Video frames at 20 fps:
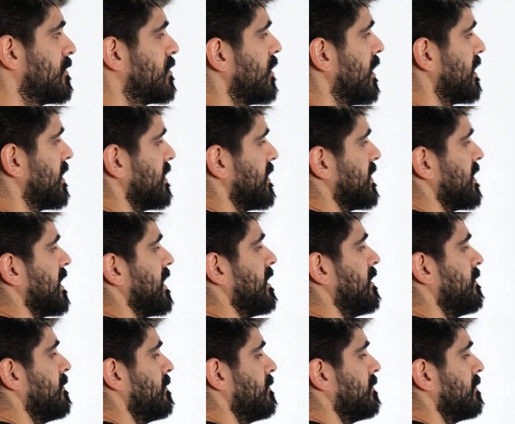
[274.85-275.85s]
So I could
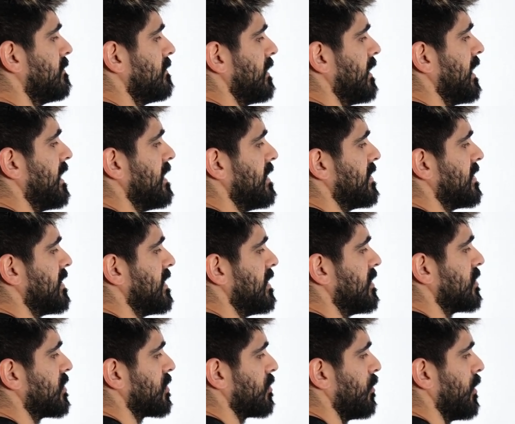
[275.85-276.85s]
say AC
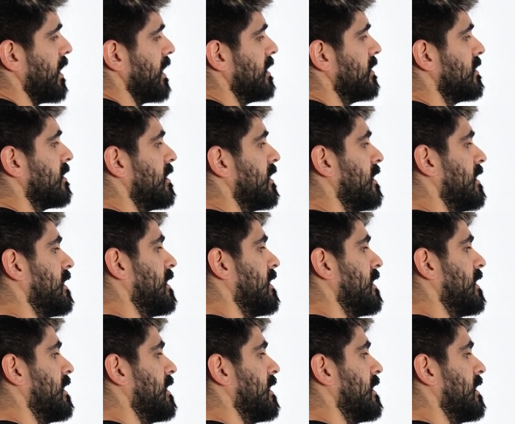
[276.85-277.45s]
squared